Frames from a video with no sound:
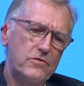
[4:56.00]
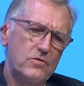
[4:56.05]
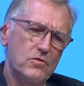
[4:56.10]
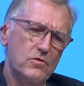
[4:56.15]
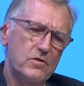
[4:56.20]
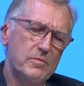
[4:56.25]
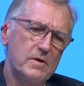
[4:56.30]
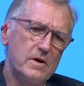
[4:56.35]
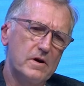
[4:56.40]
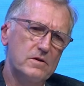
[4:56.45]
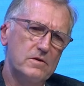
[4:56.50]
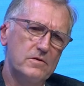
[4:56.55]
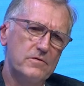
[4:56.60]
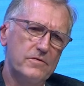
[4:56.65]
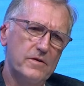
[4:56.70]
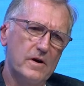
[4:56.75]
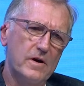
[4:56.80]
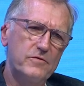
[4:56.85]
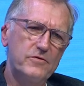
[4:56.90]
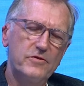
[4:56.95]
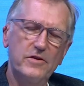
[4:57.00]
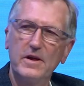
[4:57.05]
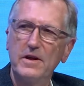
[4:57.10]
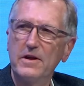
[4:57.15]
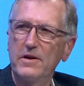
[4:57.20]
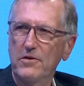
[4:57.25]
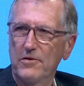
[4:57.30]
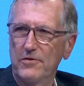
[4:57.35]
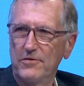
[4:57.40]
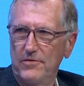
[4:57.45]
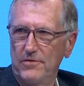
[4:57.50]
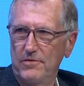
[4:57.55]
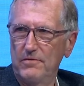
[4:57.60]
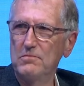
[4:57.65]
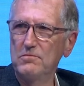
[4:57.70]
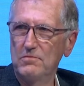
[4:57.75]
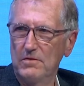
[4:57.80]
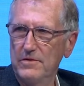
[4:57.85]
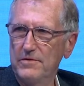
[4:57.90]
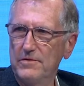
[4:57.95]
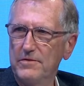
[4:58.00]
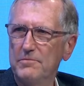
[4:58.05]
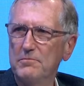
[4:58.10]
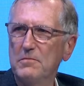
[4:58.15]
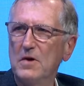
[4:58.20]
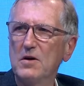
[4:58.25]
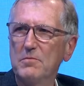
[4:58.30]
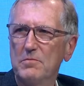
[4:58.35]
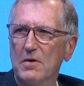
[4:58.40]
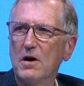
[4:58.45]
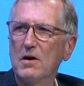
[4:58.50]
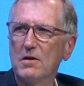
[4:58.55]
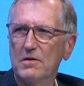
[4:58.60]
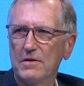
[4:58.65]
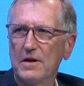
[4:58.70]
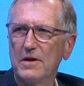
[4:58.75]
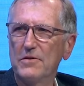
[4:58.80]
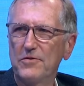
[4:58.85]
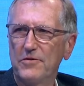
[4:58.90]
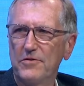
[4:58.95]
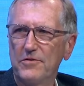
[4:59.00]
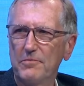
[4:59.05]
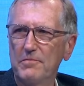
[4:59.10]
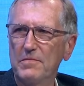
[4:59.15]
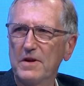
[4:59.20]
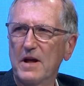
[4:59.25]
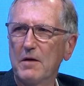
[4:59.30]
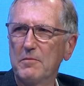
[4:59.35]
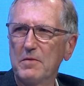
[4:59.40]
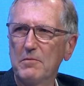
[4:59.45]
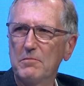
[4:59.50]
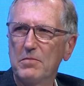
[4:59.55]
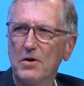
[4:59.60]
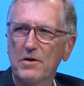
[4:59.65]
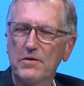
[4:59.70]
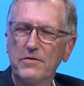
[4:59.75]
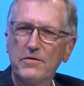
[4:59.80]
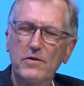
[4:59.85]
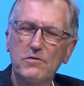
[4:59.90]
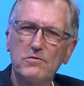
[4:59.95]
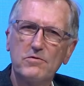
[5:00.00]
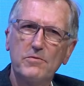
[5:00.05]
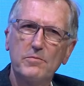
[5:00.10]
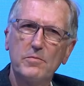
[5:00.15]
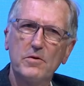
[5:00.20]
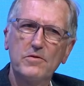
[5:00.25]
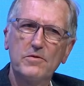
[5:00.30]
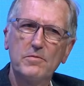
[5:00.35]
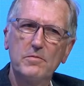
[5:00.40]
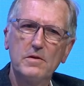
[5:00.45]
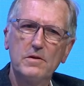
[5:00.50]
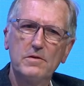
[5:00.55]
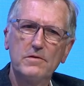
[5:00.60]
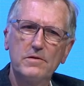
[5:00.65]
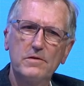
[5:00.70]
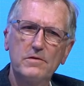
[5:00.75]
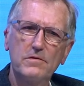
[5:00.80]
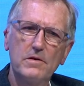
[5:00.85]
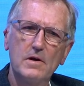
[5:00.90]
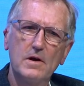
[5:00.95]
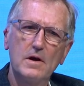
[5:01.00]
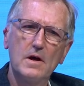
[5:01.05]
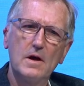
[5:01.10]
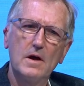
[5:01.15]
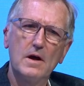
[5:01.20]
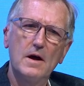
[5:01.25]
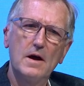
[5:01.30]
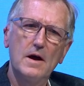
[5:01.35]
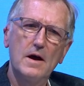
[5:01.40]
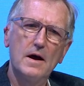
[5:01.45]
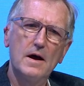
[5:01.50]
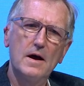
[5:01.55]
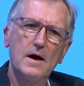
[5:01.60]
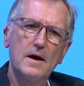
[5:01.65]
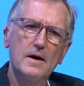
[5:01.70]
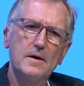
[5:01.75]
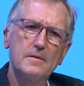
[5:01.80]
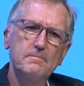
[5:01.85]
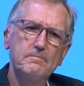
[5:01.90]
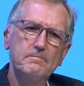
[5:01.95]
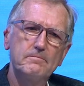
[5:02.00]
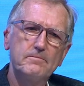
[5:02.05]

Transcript: talk about 5G because with mobile, that's becoming part of your responsibilities. Um,